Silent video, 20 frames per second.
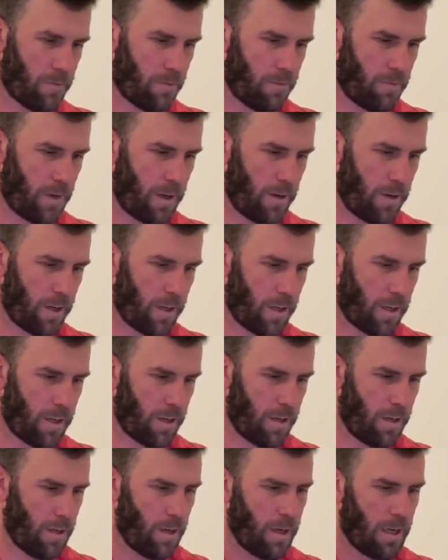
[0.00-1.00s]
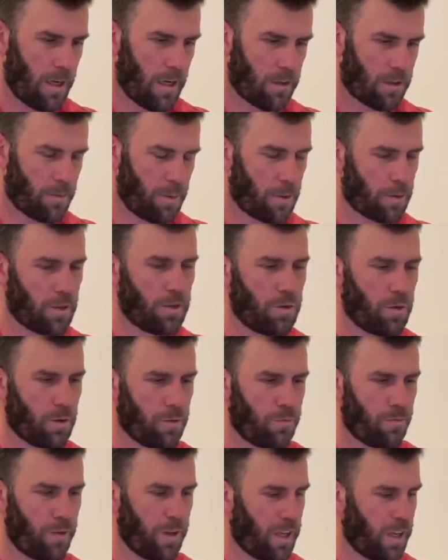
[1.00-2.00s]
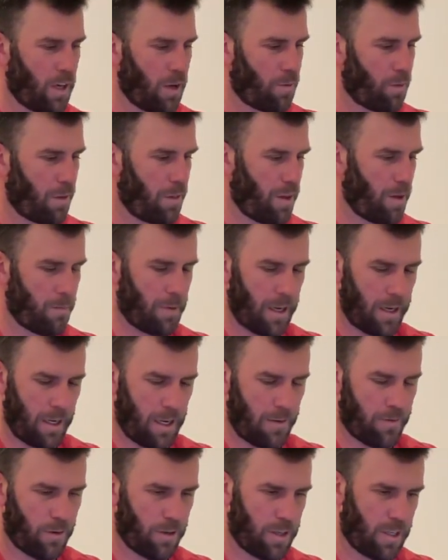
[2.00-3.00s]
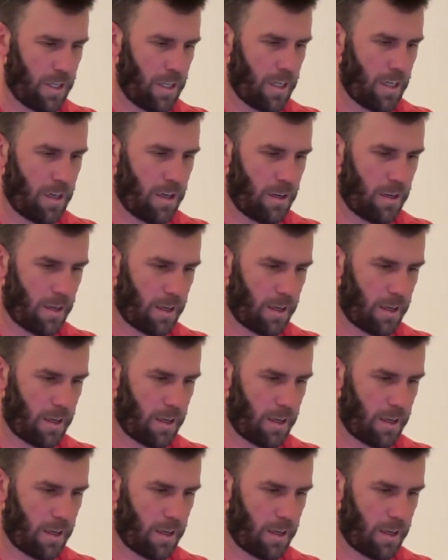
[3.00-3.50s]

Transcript: Very good. I was supposed to do a video with him. I never did.